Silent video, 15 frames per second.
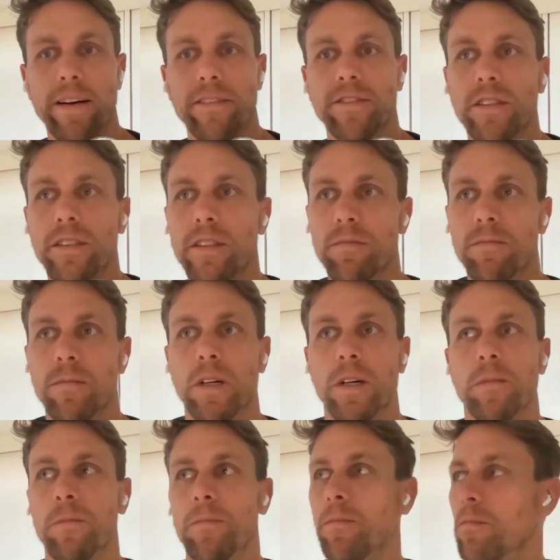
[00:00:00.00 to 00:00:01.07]
have to
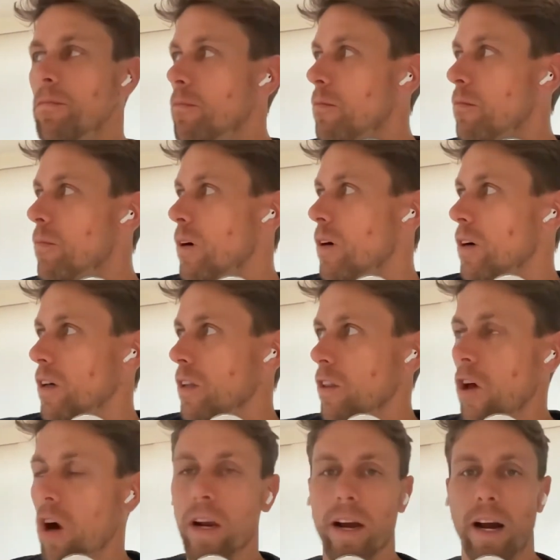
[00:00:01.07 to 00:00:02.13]

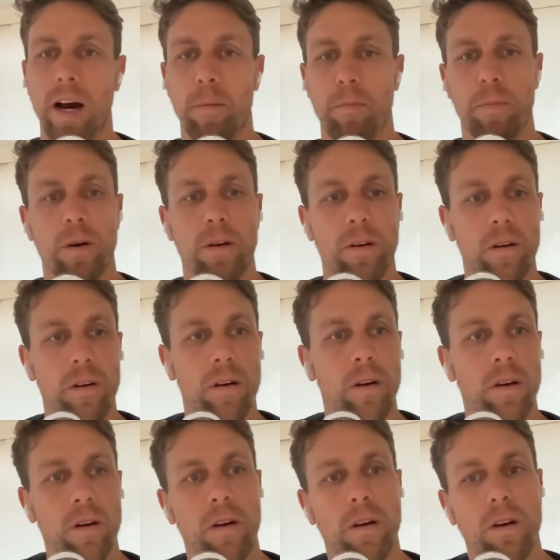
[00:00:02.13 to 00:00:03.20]
lock up
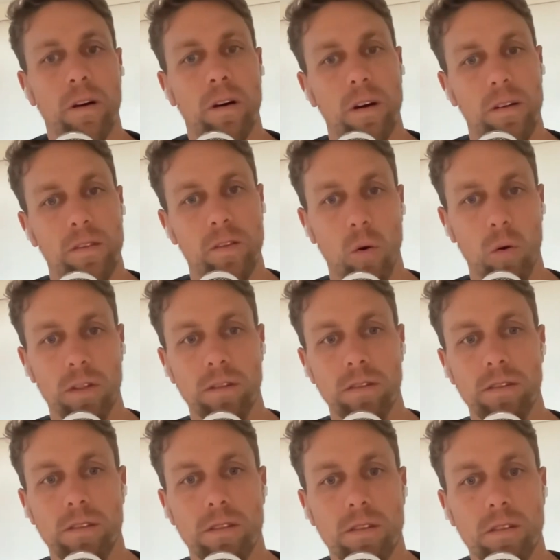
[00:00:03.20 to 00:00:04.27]

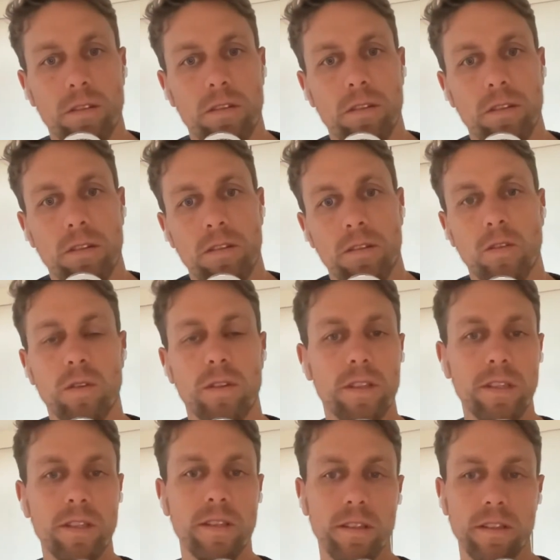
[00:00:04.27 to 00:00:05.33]
tokens. So
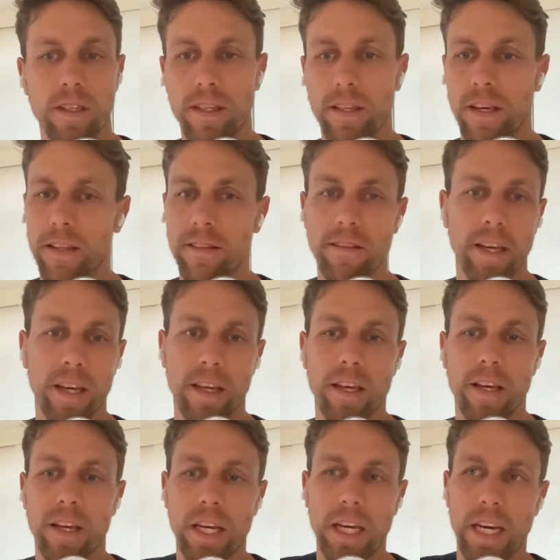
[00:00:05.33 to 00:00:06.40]
this is it's like,
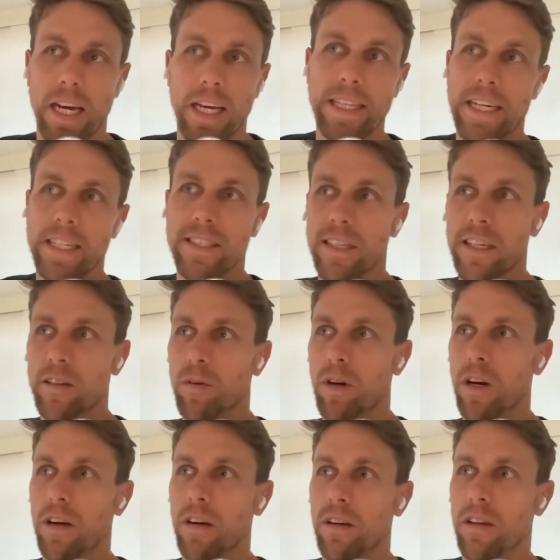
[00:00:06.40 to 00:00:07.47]
and that's like
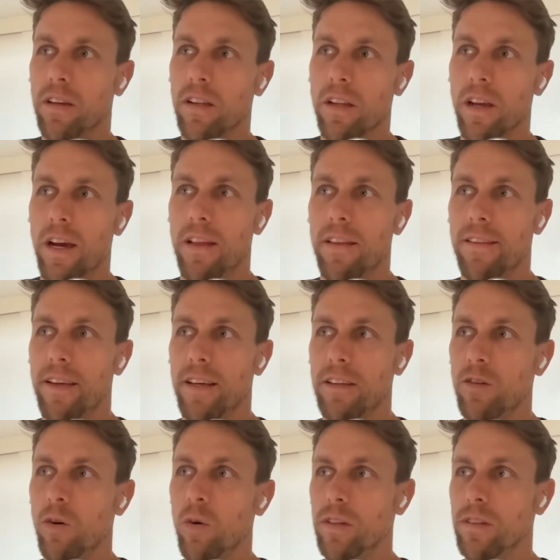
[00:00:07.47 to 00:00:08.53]
where I
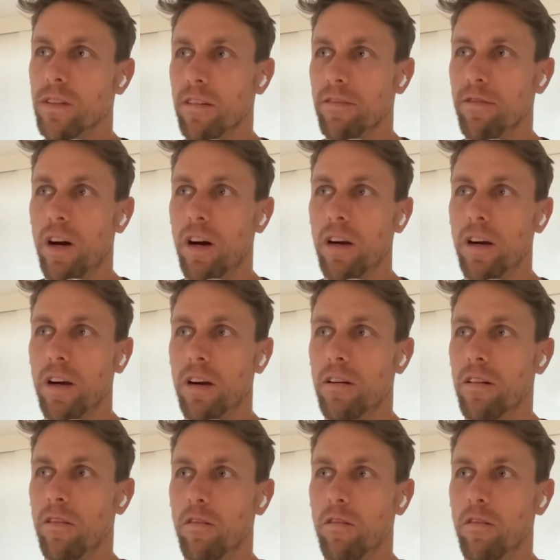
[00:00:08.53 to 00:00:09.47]
think tokens are far